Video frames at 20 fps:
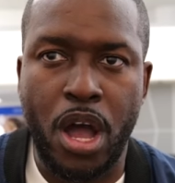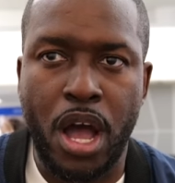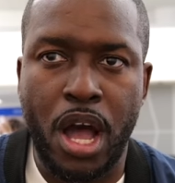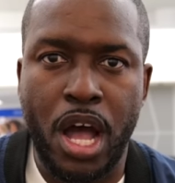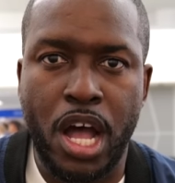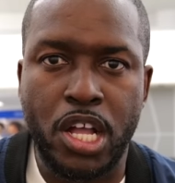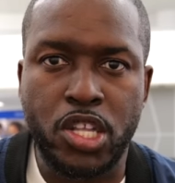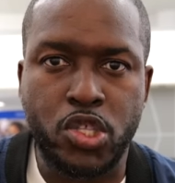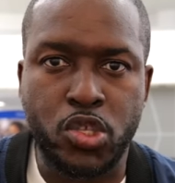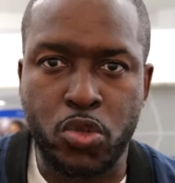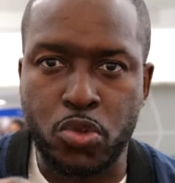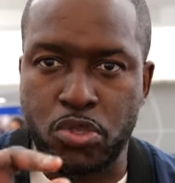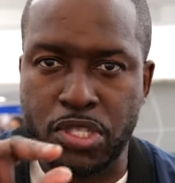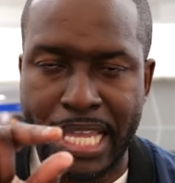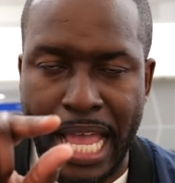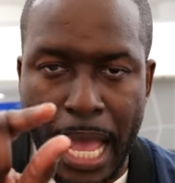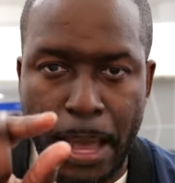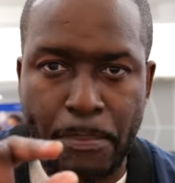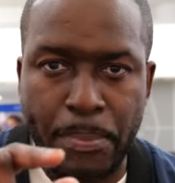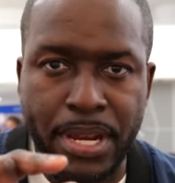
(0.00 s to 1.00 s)
uh, to
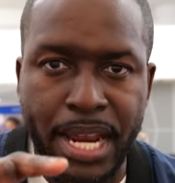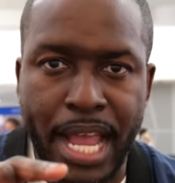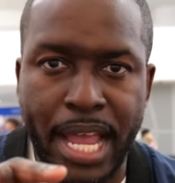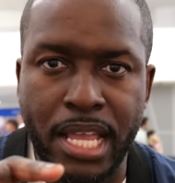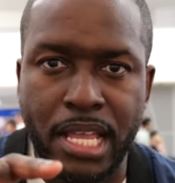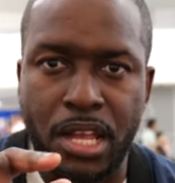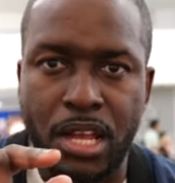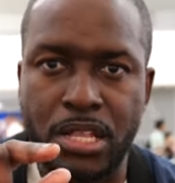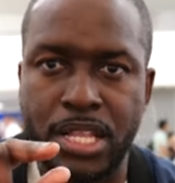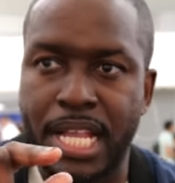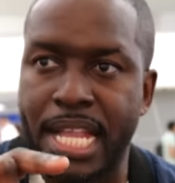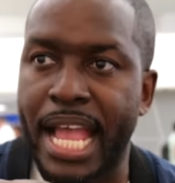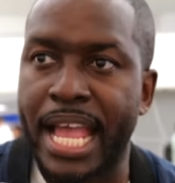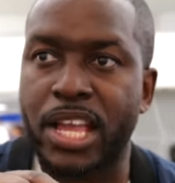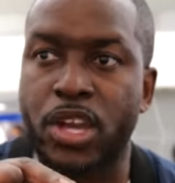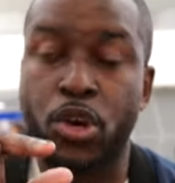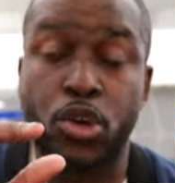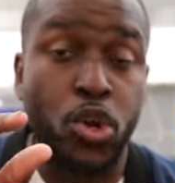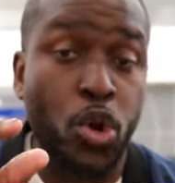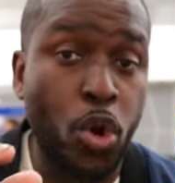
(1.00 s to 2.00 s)
tap on, on an
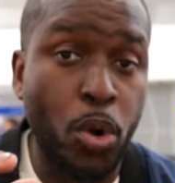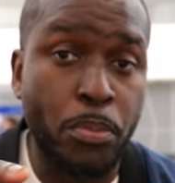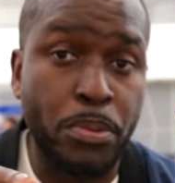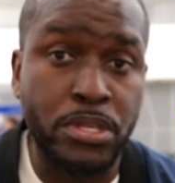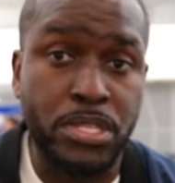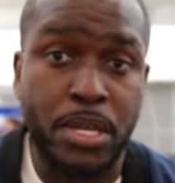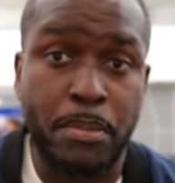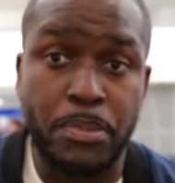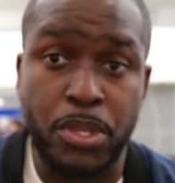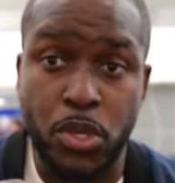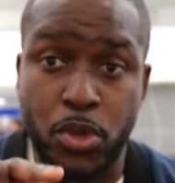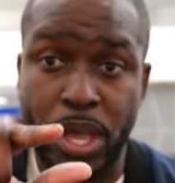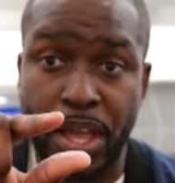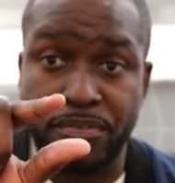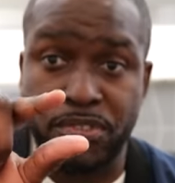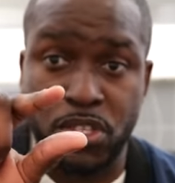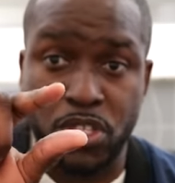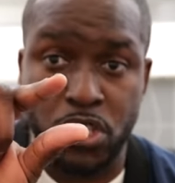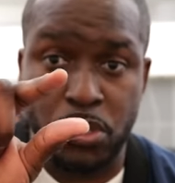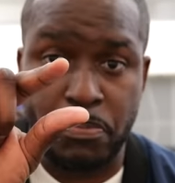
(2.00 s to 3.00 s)
icon or open something, you
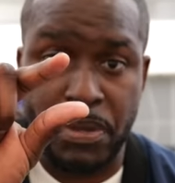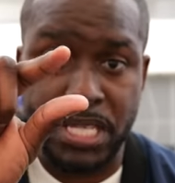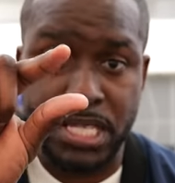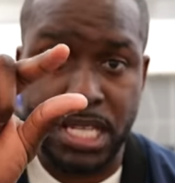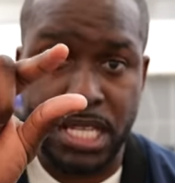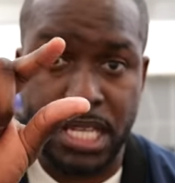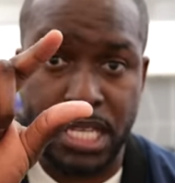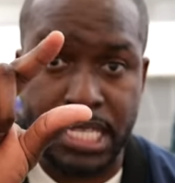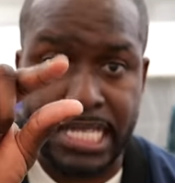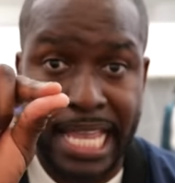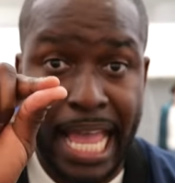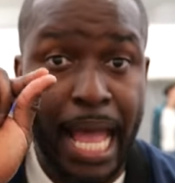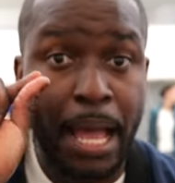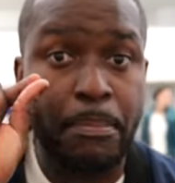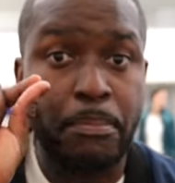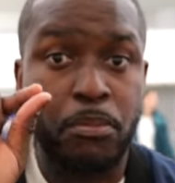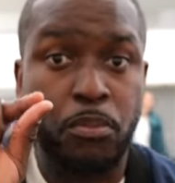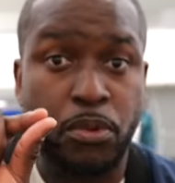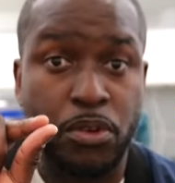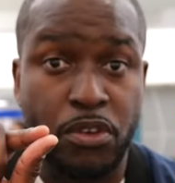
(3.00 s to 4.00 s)
have to just basically
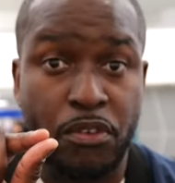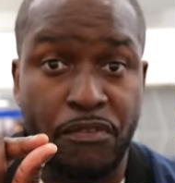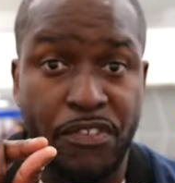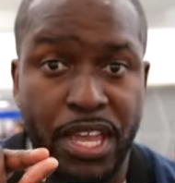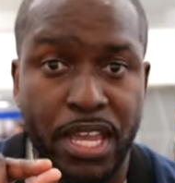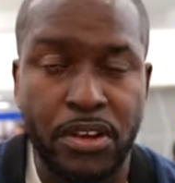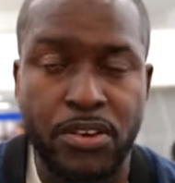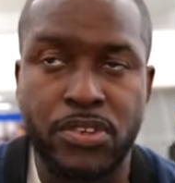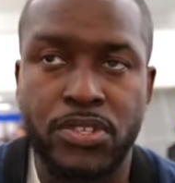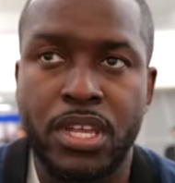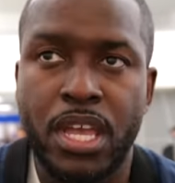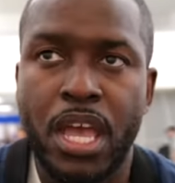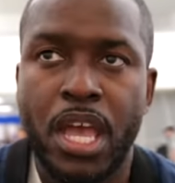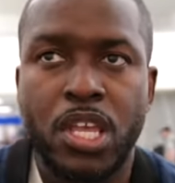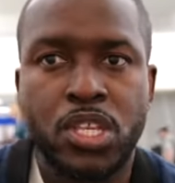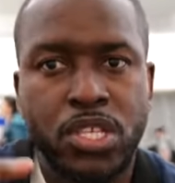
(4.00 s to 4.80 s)
tap with your fingers.